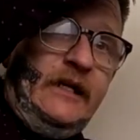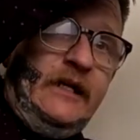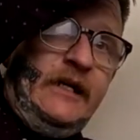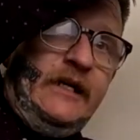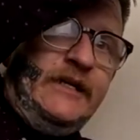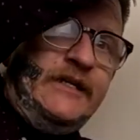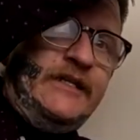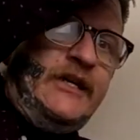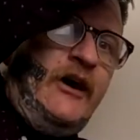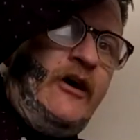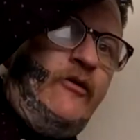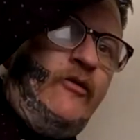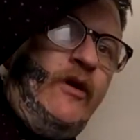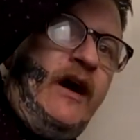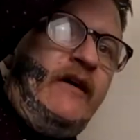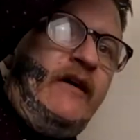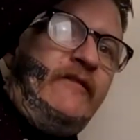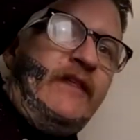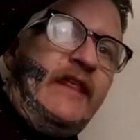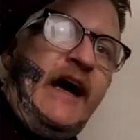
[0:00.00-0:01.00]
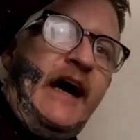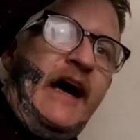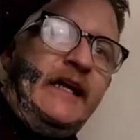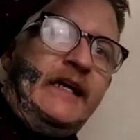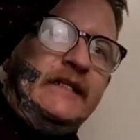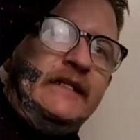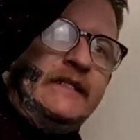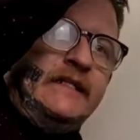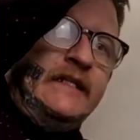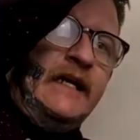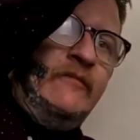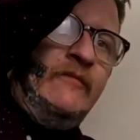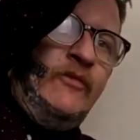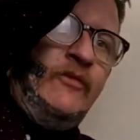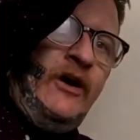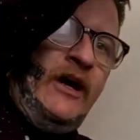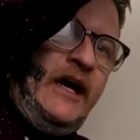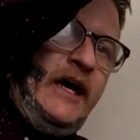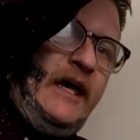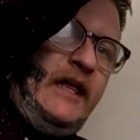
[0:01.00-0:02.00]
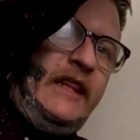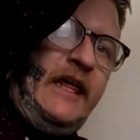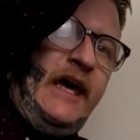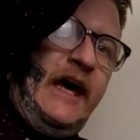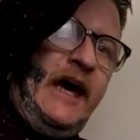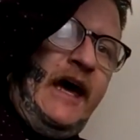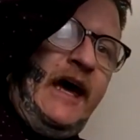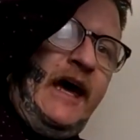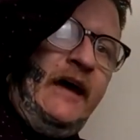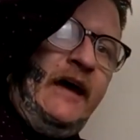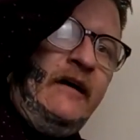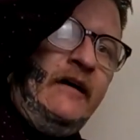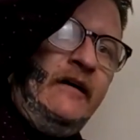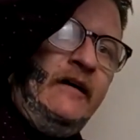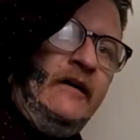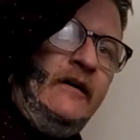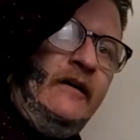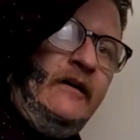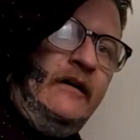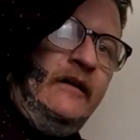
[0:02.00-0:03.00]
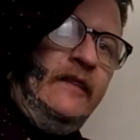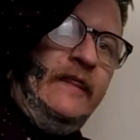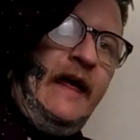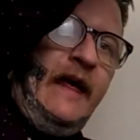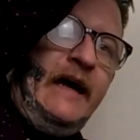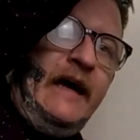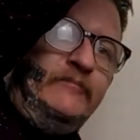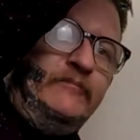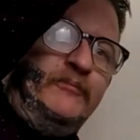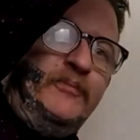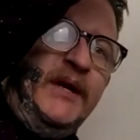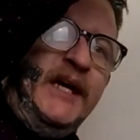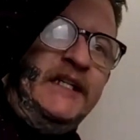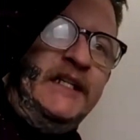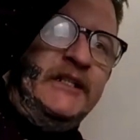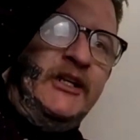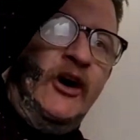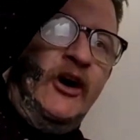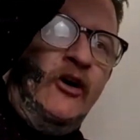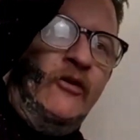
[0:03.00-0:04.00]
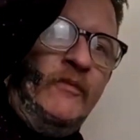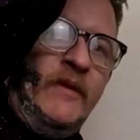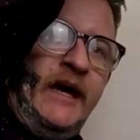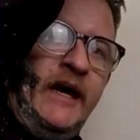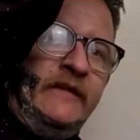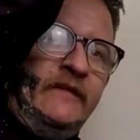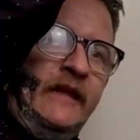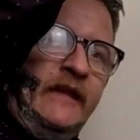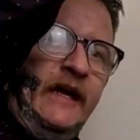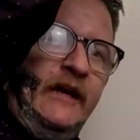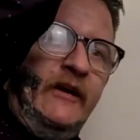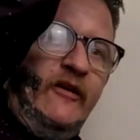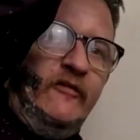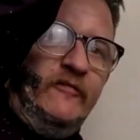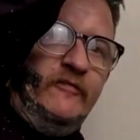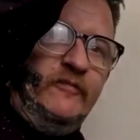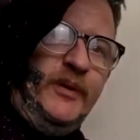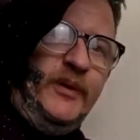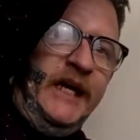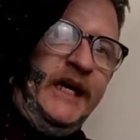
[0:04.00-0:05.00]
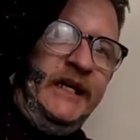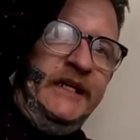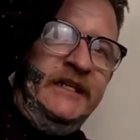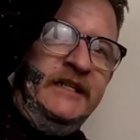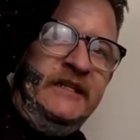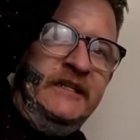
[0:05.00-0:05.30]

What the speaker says: So wherever that is, somewhere there, that pinned comment that I've pinned.